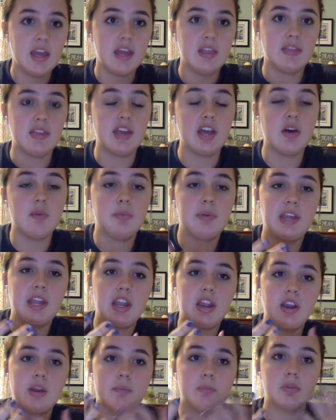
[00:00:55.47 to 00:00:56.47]
They help
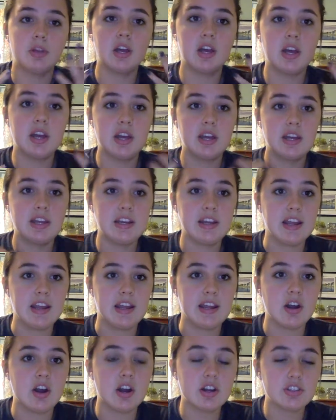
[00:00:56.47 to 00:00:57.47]
carry blood
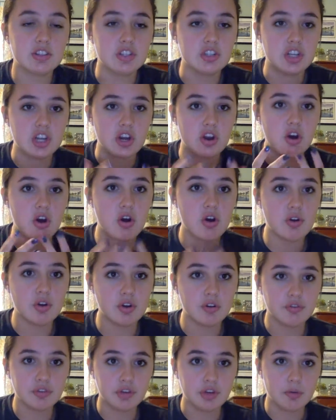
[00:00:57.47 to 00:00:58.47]
and oxygen all
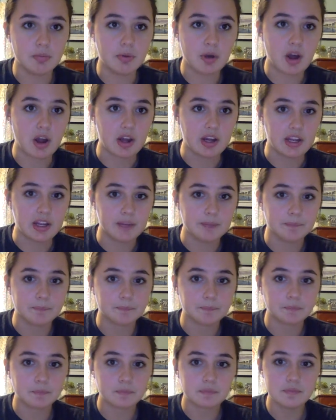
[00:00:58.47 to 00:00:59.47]
over your body.
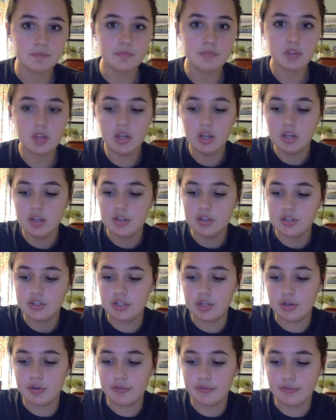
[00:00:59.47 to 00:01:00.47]

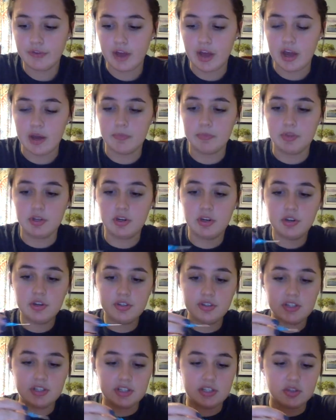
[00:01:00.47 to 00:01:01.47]
So if the
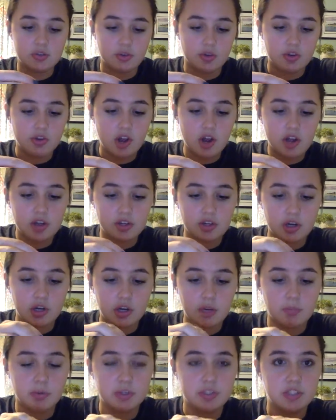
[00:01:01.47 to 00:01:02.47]
nurses or the
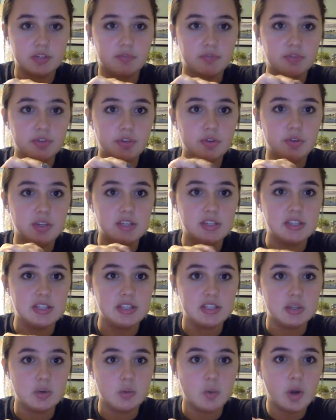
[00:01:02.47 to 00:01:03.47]
doctor put some fluids
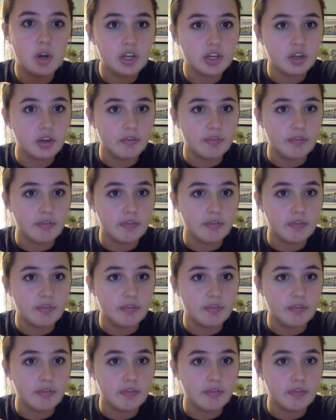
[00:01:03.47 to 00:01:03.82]
into one of your